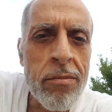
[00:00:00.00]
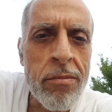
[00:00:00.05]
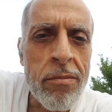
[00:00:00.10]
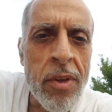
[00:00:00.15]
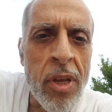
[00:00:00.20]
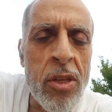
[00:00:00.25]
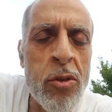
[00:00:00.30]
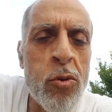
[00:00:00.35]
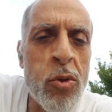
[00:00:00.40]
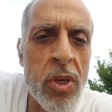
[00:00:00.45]

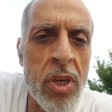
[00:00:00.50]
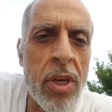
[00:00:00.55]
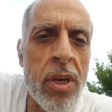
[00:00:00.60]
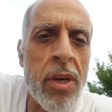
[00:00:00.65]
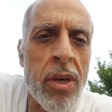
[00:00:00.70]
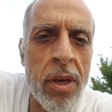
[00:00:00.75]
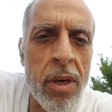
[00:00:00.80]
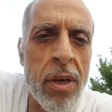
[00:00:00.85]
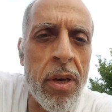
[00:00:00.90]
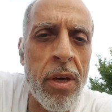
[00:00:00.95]
And
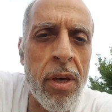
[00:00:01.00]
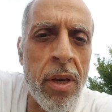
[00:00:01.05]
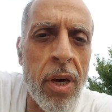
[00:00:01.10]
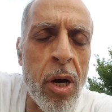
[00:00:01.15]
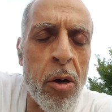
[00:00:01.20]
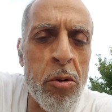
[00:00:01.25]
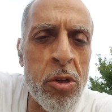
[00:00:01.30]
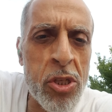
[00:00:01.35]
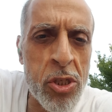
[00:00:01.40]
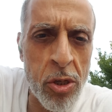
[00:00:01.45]

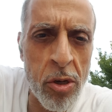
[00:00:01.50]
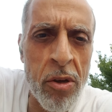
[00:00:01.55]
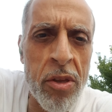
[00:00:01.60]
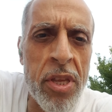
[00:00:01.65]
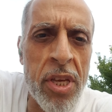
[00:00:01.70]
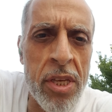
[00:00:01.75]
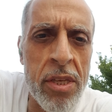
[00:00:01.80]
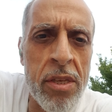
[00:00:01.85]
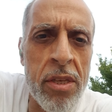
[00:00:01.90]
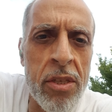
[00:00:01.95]
I will show
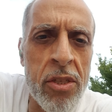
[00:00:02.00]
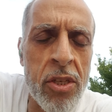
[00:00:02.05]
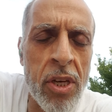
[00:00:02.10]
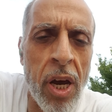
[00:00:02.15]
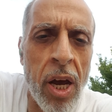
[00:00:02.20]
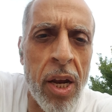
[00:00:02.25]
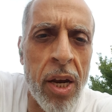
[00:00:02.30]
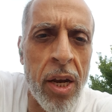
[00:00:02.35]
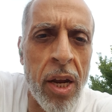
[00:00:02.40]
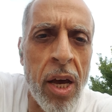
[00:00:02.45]
this
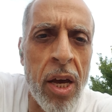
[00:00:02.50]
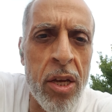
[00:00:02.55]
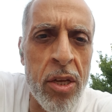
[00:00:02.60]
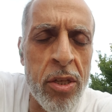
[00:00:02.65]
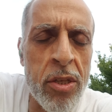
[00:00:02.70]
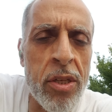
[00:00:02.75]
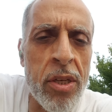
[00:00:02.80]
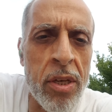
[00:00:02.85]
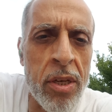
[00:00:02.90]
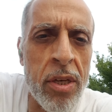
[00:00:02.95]
inshallah
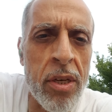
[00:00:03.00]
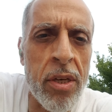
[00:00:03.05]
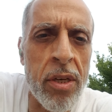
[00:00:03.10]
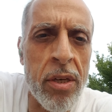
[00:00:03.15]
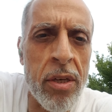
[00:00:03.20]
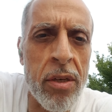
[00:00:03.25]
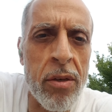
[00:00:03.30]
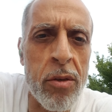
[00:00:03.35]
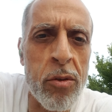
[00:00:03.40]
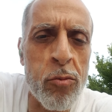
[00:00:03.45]

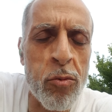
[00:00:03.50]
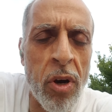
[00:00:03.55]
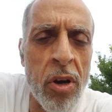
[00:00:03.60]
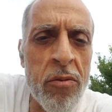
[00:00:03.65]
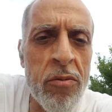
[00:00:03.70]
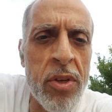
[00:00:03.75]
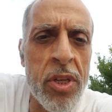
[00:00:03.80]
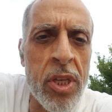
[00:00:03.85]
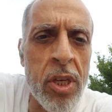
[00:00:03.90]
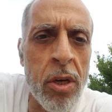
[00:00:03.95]
in
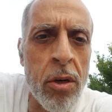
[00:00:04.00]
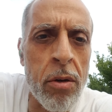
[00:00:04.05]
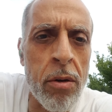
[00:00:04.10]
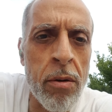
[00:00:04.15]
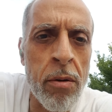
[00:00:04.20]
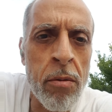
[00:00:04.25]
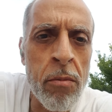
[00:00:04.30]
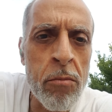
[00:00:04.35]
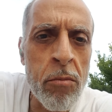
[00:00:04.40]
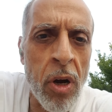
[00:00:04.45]
one
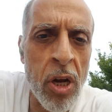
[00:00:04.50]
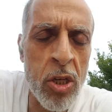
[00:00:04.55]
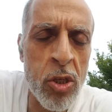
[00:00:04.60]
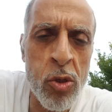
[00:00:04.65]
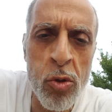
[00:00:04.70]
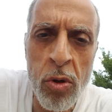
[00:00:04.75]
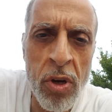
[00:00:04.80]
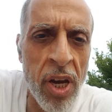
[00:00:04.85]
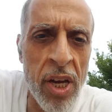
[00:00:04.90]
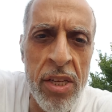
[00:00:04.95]
video, and
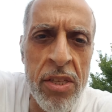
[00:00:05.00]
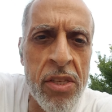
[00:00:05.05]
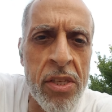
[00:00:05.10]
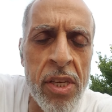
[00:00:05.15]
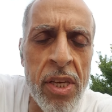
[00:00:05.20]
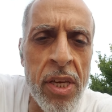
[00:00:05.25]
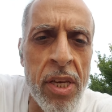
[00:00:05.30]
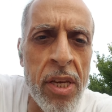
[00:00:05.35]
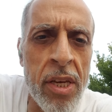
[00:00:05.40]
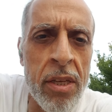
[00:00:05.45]
you can
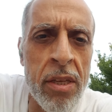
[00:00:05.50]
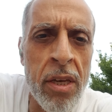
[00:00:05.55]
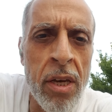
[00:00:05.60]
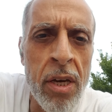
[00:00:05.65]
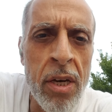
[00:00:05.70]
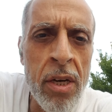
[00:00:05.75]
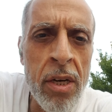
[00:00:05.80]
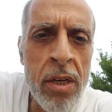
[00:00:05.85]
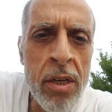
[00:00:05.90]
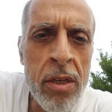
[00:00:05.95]
see it.
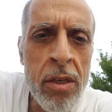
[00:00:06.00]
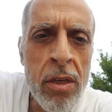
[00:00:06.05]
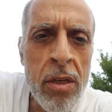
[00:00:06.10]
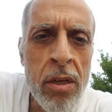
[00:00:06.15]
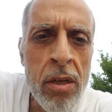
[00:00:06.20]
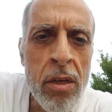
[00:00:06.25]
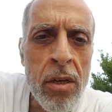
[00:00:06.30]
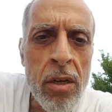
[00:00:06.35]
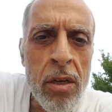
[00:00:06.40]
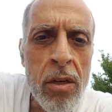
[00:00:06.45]

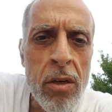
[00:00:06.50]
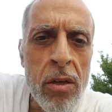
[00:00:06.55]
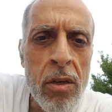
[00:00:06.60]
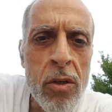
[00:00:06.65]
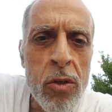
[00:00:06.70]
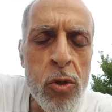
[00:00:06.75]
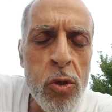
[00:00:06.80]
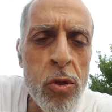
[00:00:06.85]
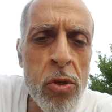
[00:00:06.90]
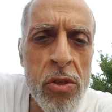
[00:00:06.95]

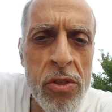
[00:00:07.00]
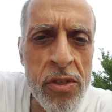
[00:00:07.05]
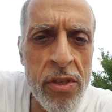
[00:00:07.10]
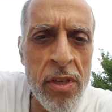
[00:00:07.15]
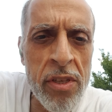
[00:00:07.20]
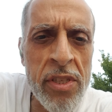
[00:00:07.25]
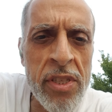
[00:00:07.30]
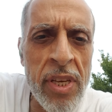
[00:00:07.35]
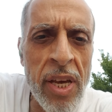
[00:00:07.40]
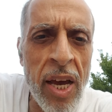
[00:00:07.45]
Use
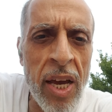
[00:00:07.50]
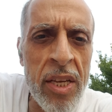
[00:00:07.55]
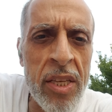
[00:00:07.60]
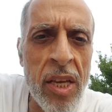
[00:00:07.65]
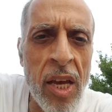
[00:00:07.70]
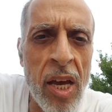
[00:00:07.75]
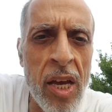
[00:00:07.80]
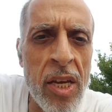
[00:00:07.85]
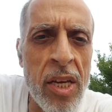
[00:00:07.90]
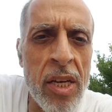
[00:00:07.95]
the site
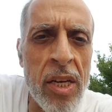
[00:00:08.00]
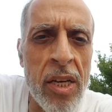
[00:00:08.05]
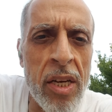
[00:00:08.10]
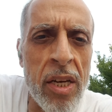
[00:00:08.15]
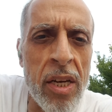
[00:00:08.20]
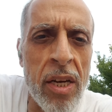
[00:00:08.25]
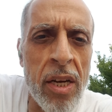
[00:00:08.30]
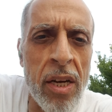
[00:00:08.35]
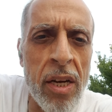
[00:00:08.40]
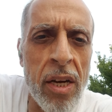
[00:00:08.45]

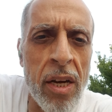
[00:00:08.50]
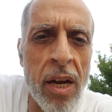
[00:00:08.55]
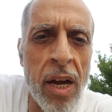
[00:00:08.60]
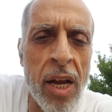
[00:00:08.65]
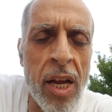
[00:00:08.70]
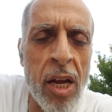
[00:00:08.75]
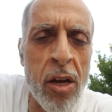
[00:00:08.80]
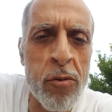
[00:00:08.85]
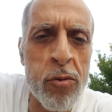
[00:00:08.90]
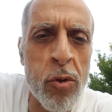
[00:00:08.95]

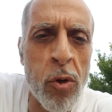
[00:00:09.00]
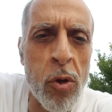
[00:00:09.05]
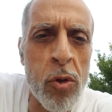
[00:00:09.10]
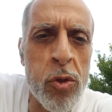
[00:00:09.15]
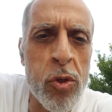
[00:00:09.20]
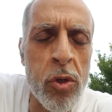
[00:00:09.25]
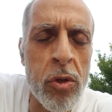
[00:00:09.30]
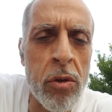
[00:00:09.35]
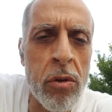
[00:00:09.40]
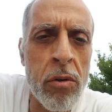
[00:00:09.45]
I have
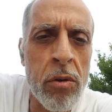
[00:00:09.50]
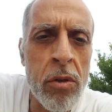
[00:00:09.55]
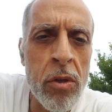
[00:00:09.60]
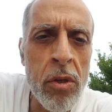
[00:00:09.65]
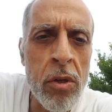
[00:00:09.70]
told you,